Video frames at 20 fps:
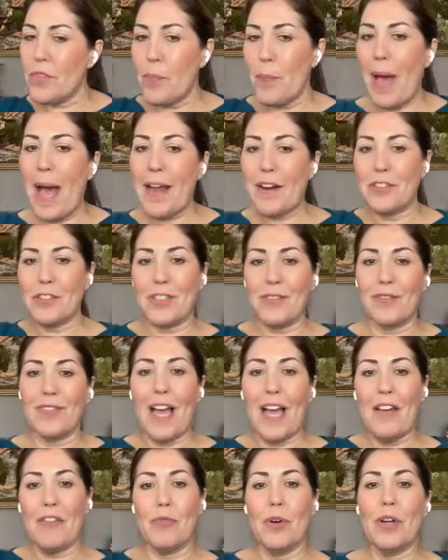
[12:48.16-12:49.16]
patterns of
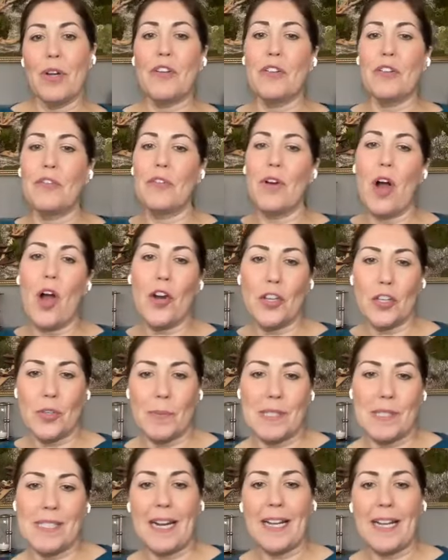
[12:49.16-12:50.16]
life? What are the mm-hmm.
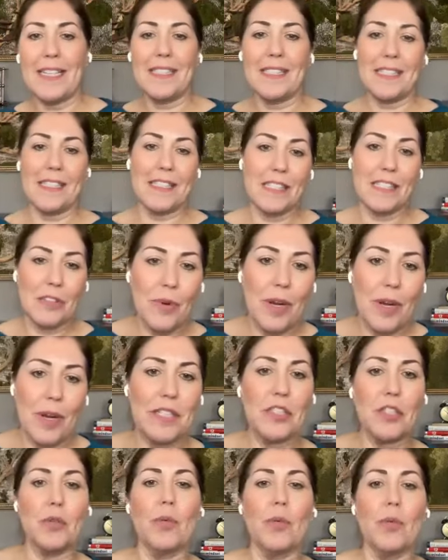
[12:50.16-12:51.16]
arguments that I consistently run
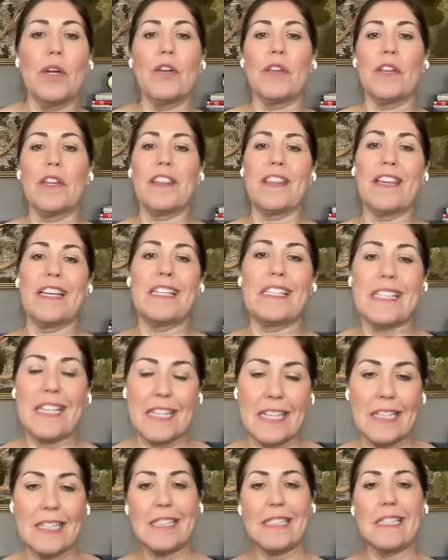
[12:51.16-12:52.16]
into? What are the things
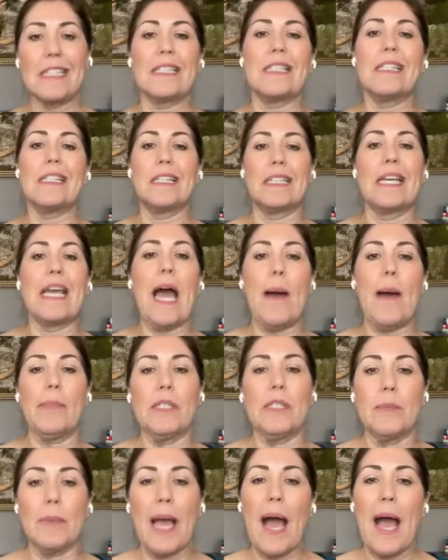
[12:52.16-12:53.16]
that consistently happen
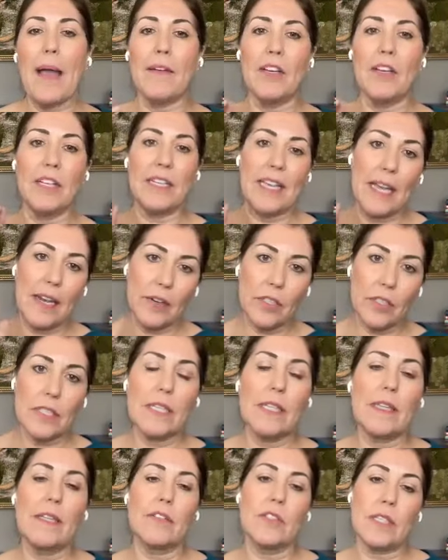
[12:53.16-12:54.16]
to me? I
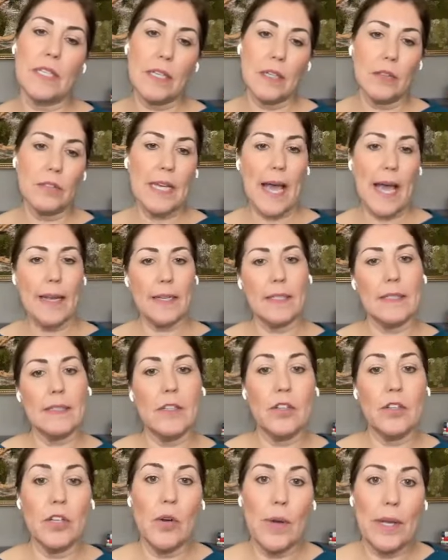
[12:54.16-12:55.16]
guarantee there's ego tactics
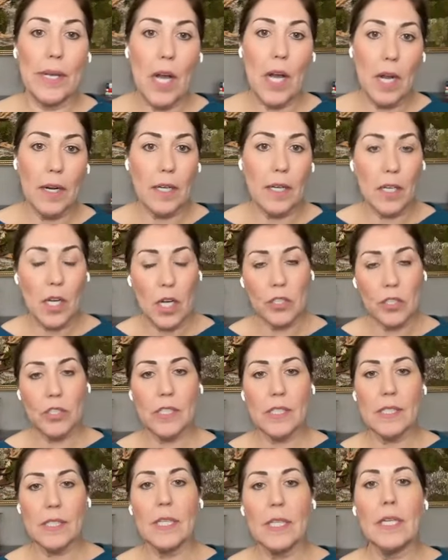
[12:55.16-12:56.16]
that are going on
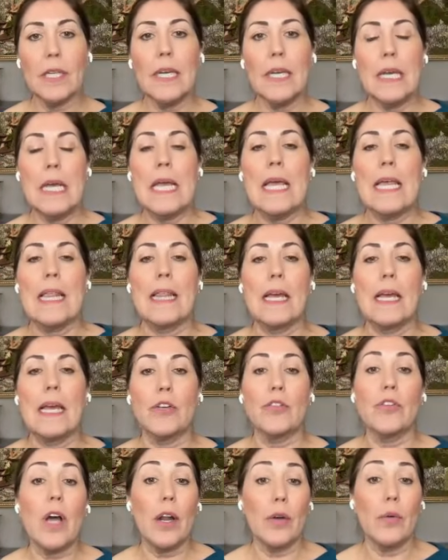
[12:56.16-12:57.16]
unconsciously that
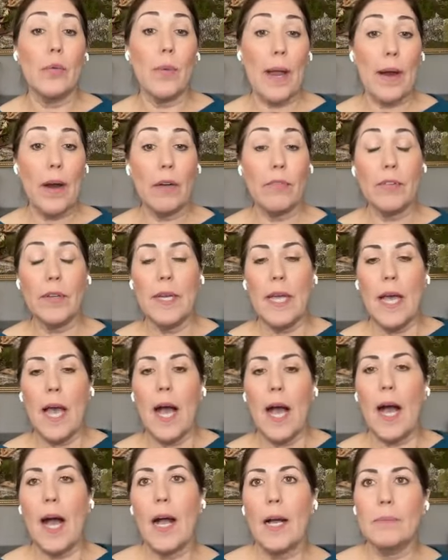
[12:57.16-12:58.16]
you're not aware
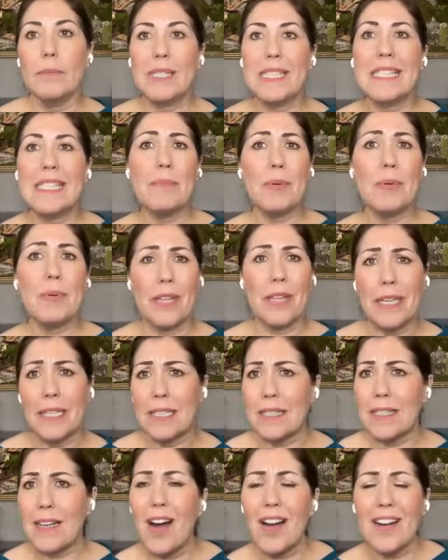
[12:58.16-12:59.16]
of. Simple
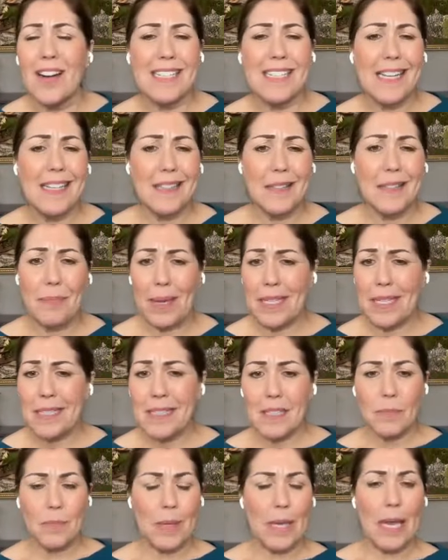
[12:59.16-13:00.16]
things on a daily
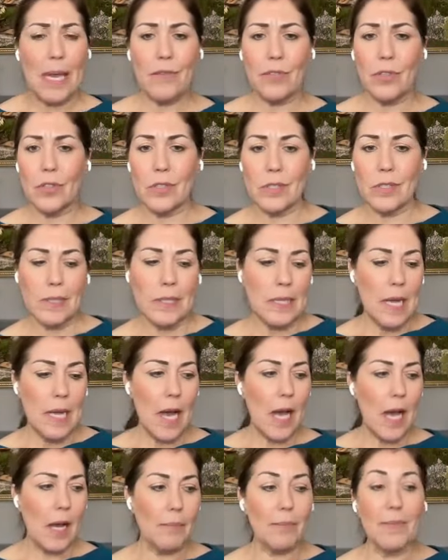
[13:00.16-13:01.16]
basis, behaviors,
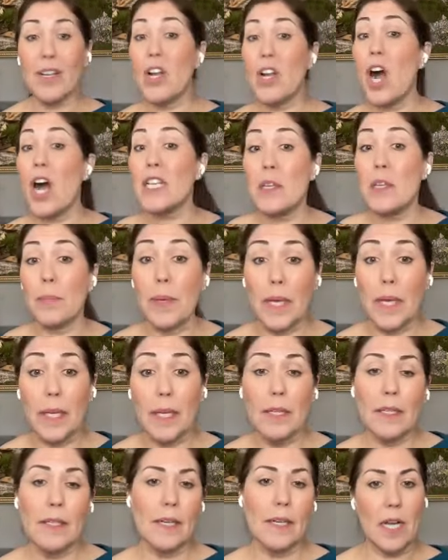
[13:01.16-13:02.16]

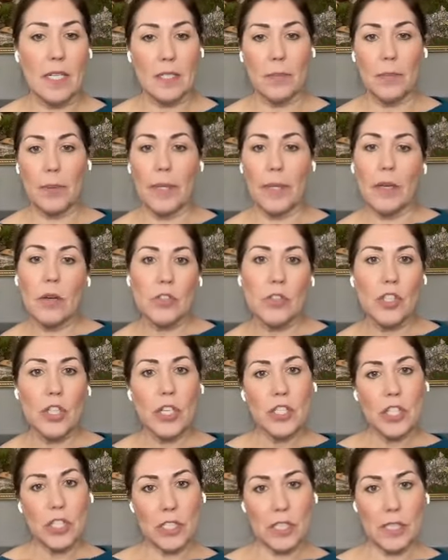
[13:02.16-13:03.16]
gossiping or judging